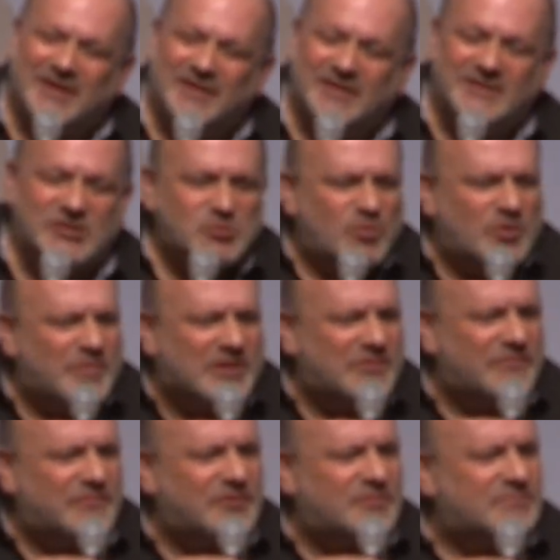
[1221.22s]
he doesn't want to make the
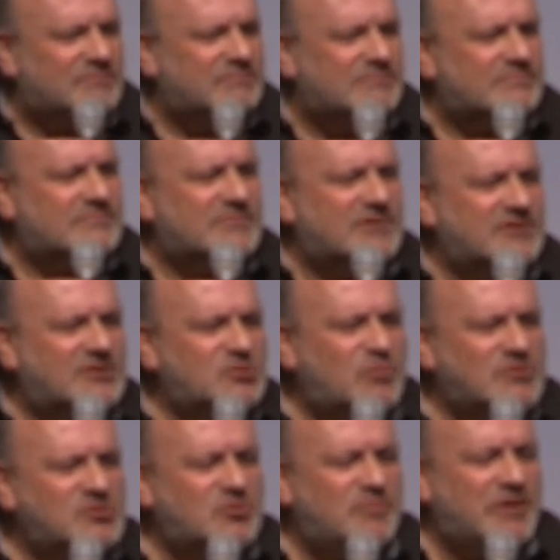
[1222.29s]
film. He just
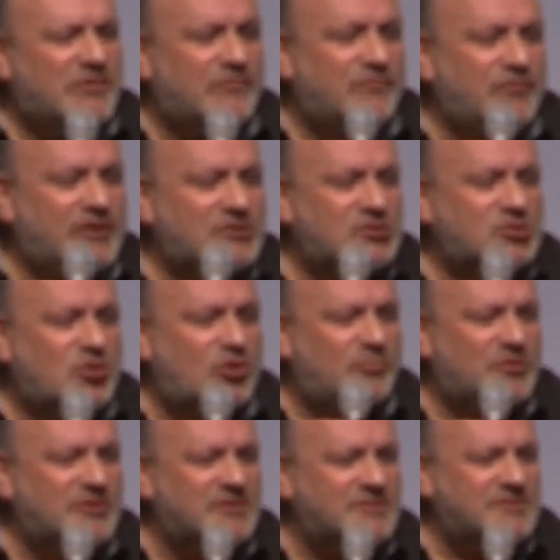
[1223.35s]
wants to make French
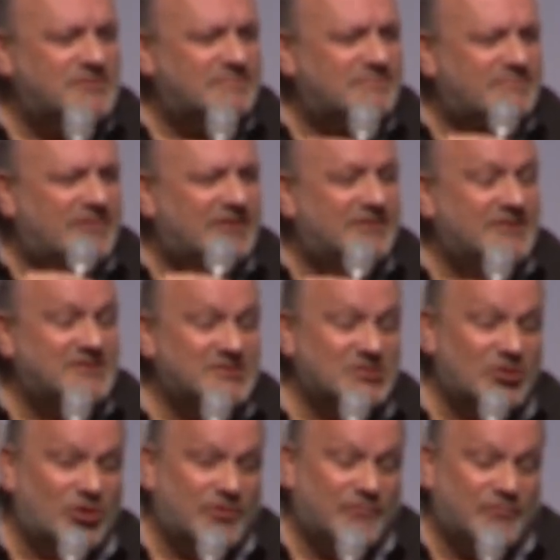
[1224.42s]
comedies, and this is
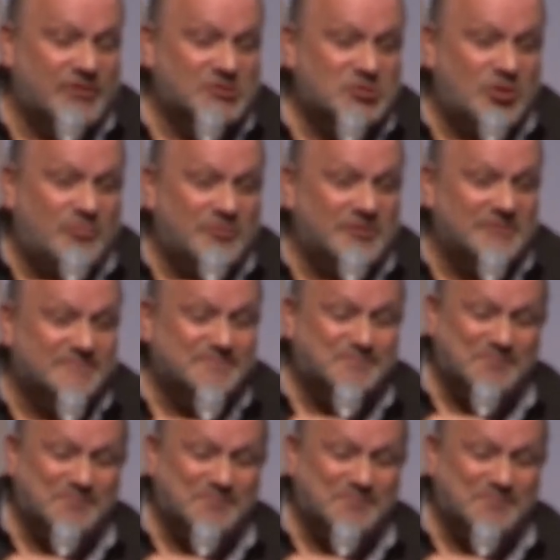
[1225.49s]
not a French comedy.